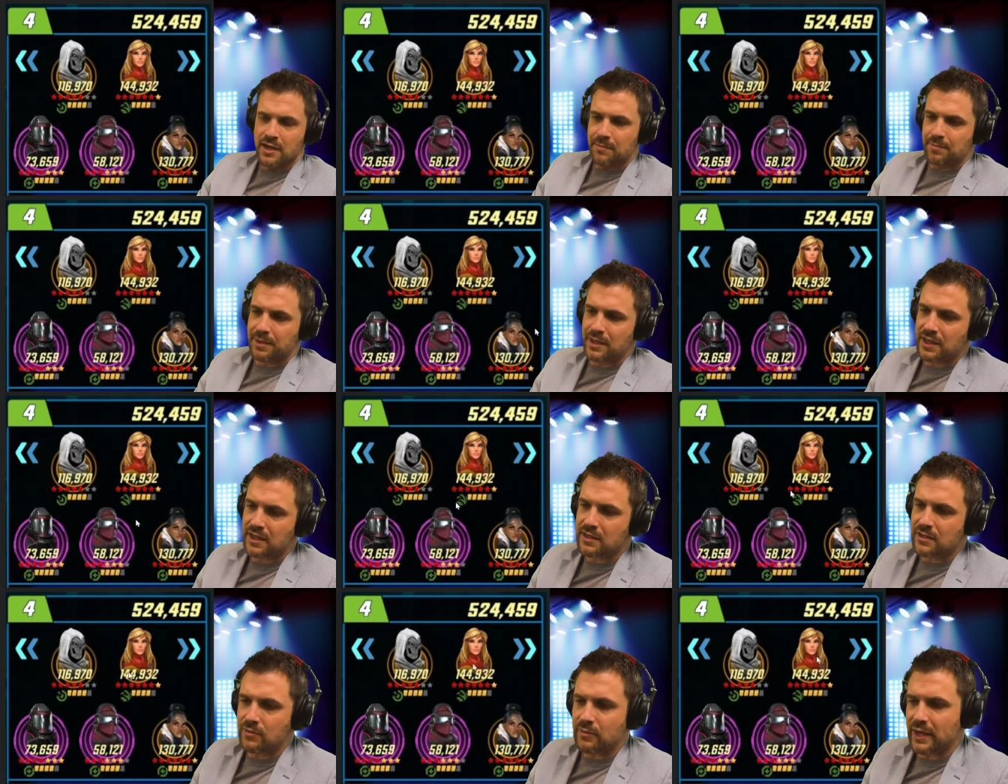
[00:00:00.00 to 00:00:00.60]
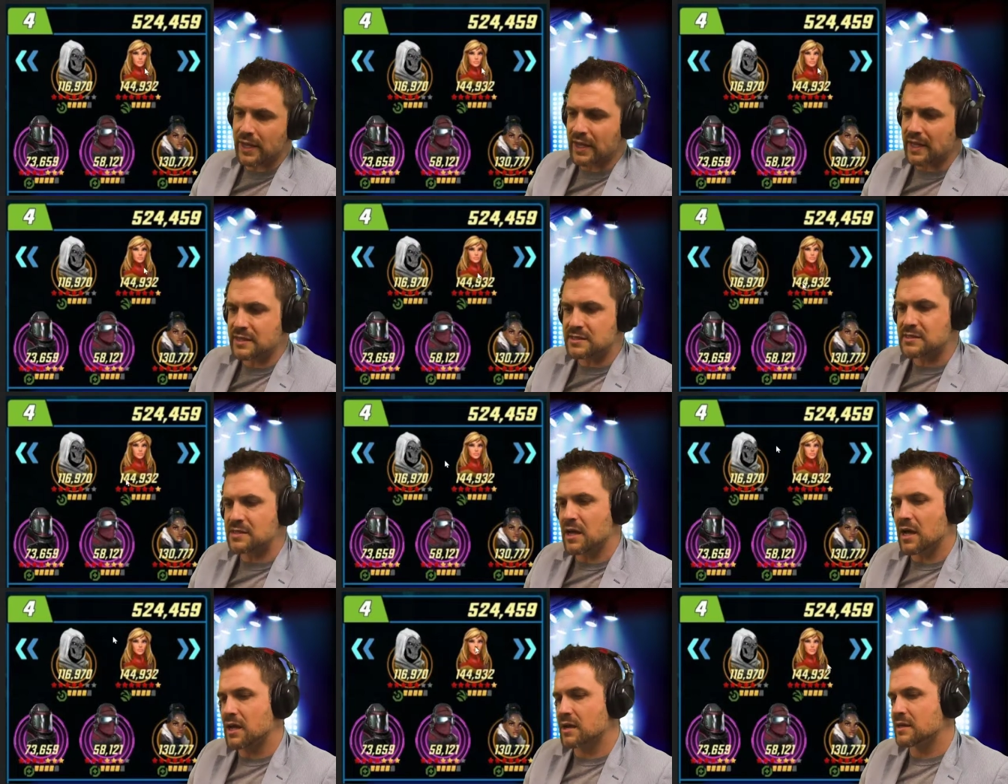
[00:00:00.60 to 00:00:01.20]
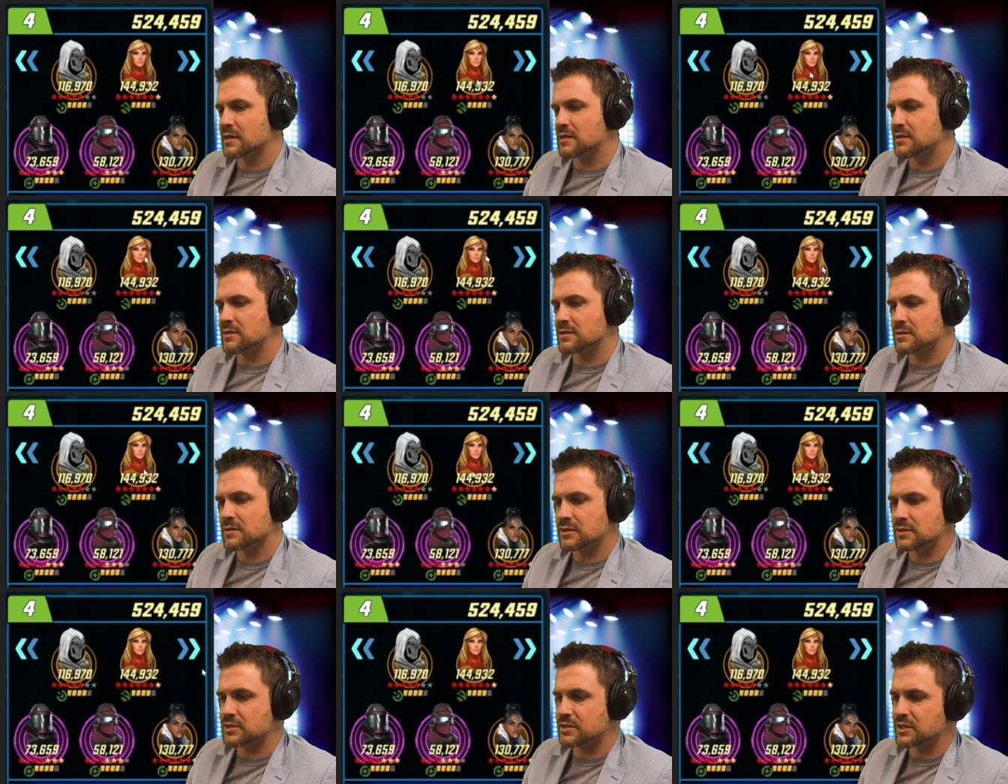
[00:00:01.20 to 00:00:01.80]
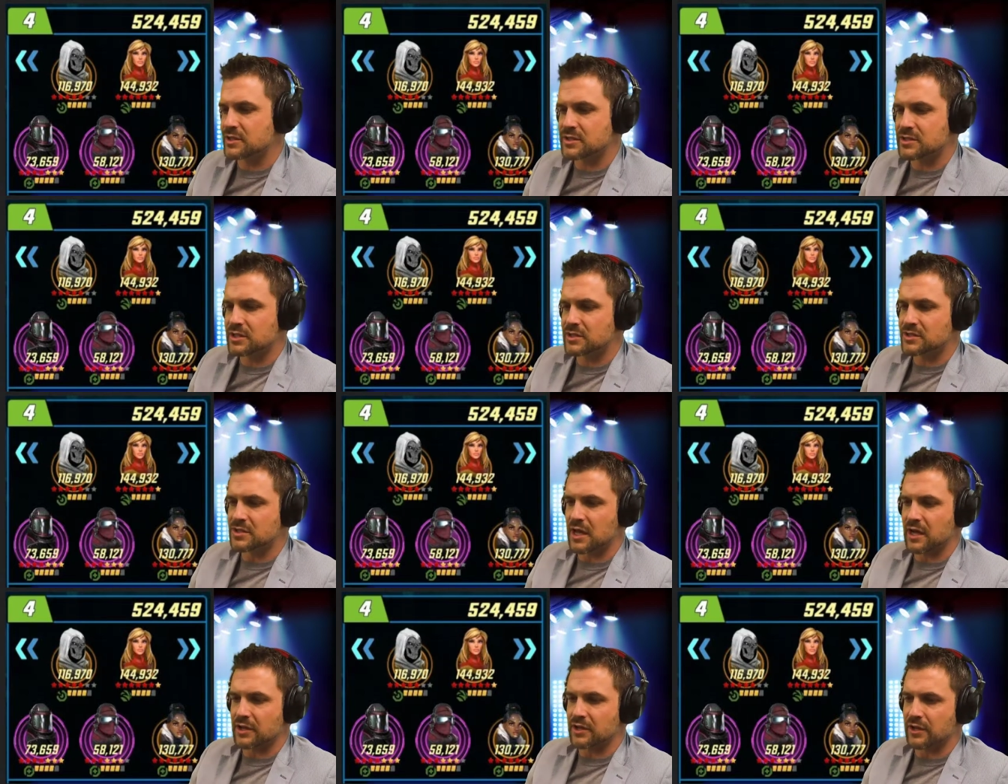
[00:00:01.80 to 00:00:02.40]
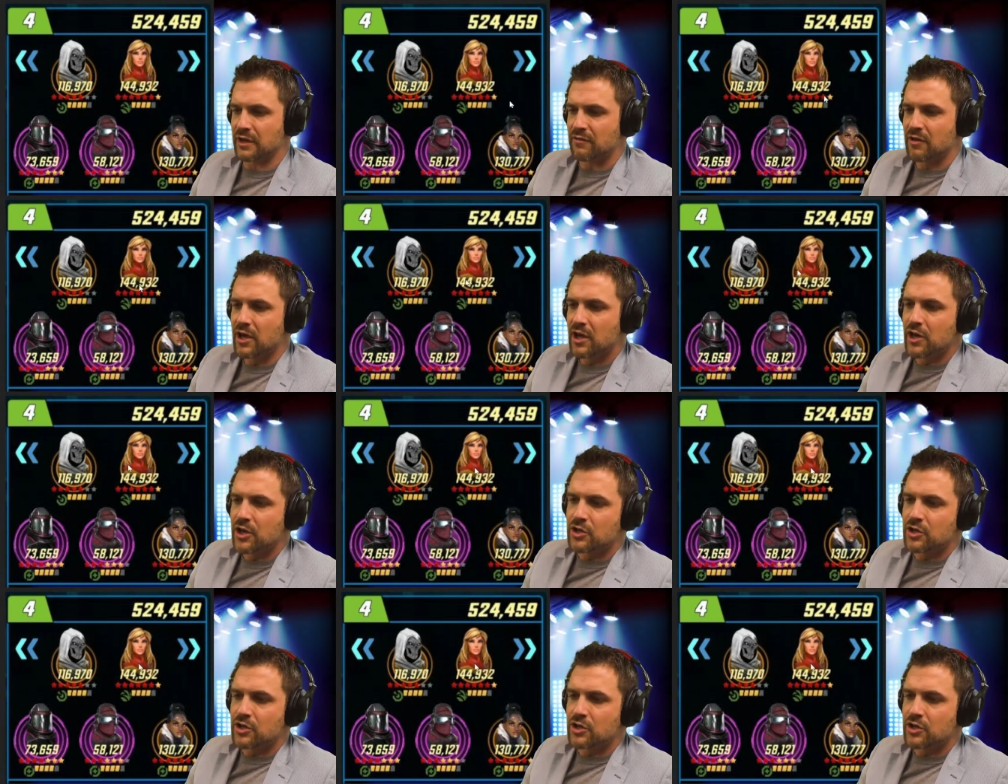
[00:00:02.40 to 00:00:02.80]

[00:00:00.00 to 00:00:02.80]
But either way, it's not, she's just not gonna.